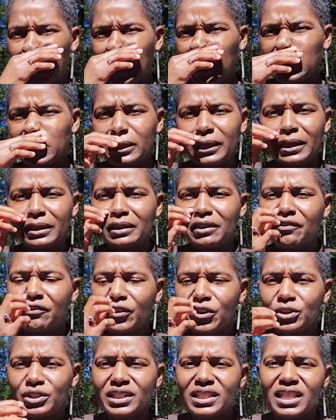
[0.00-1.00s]
let the
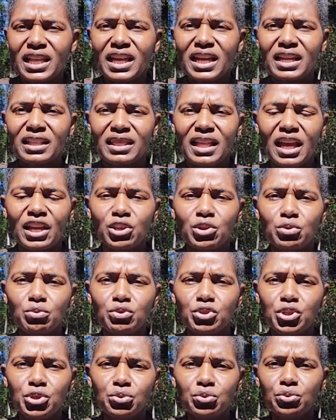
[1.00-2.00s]
first thing that you
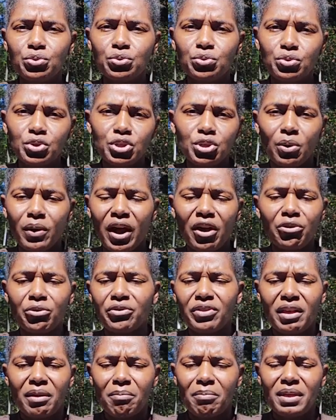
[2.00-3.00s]
do, other
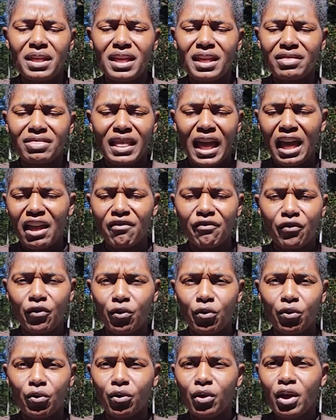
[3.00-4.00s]
than being
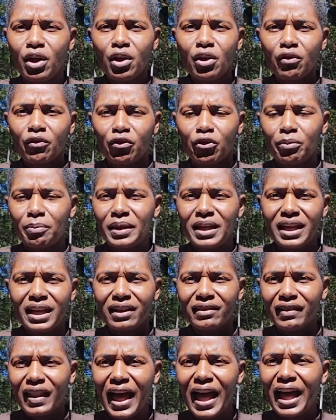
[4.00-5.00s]
thankful for being
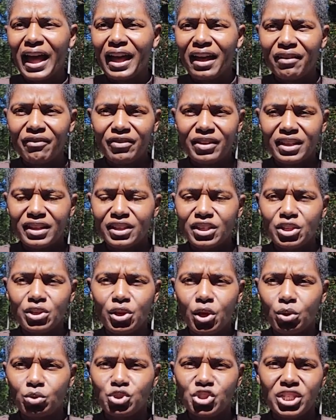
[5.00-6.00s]
alive
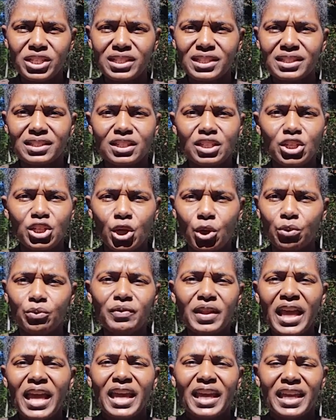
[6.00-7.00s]
and just
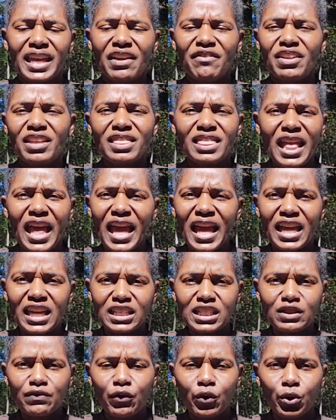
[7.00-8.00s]
giving
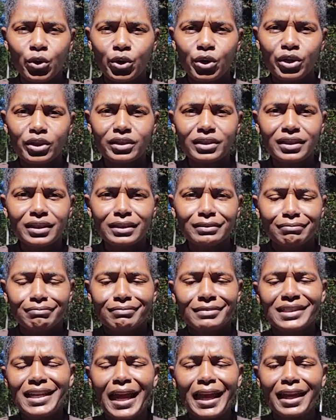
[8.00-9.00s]
thanks for
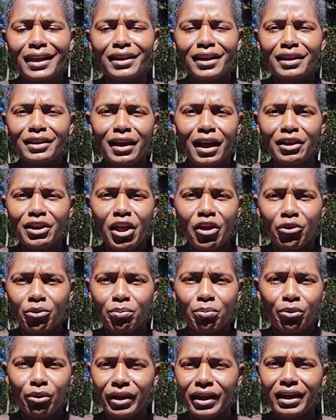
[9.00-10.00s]
taking another
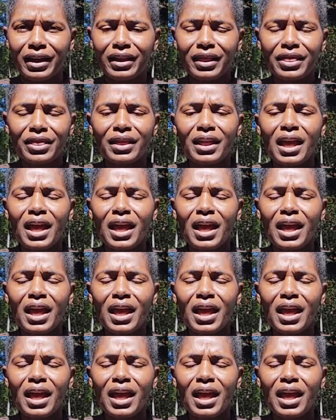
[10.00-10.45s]
breath,